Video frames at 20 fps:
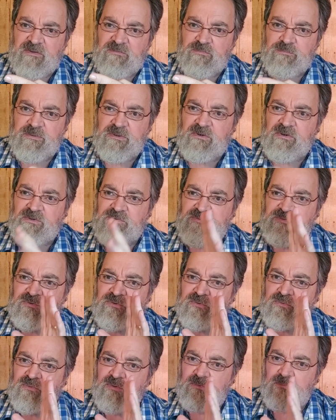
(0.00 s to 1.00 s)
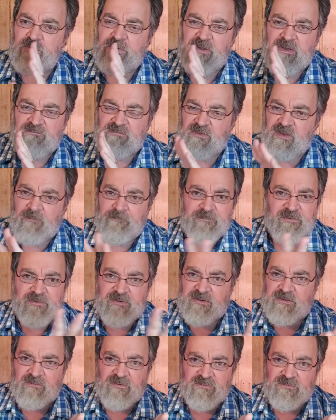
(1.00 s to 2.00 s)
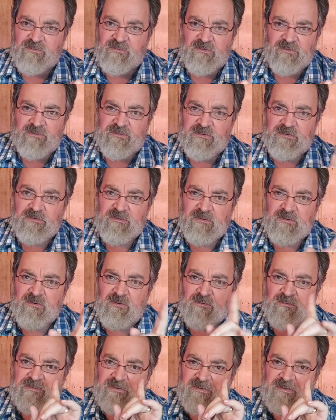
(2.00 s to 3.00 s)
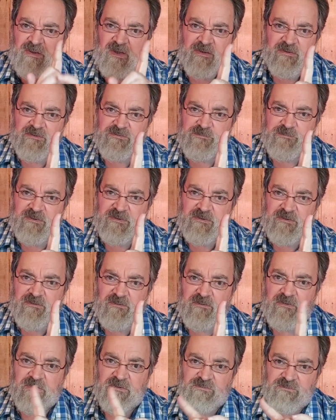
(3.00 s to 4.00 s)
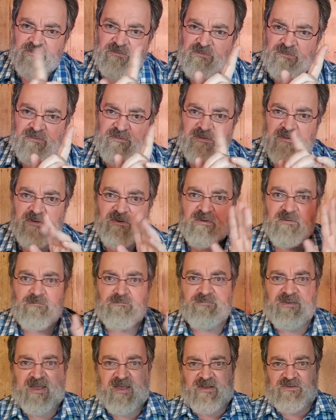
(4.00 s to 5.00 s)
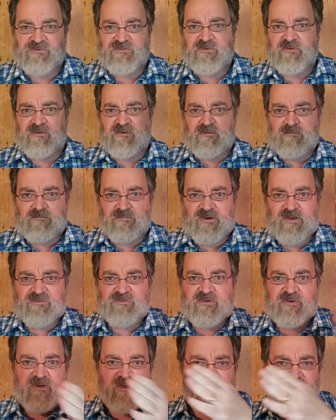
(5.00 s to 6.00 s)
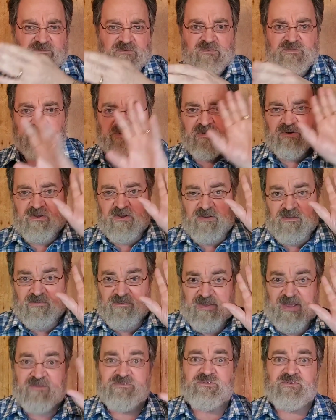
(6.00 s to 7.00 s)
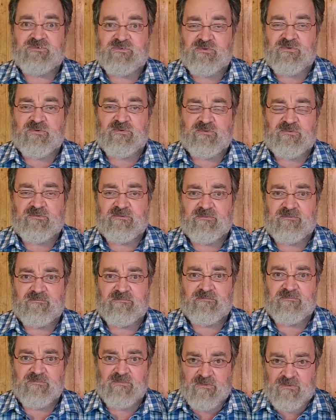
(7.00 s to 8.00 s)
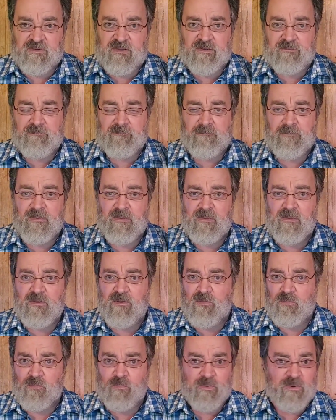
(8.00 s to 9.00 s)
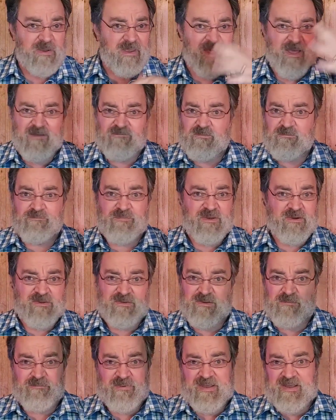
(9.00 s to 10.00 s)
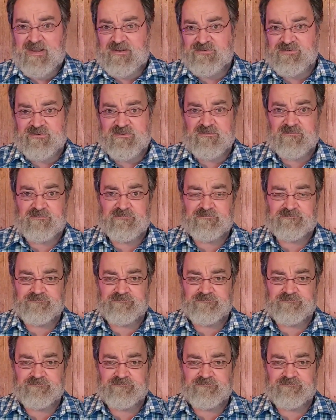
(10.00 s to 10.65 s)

life, because we have not been here eternally. Only God has been here eternally. Past, present, and future. That's eternal, okay? We haven't been in the past.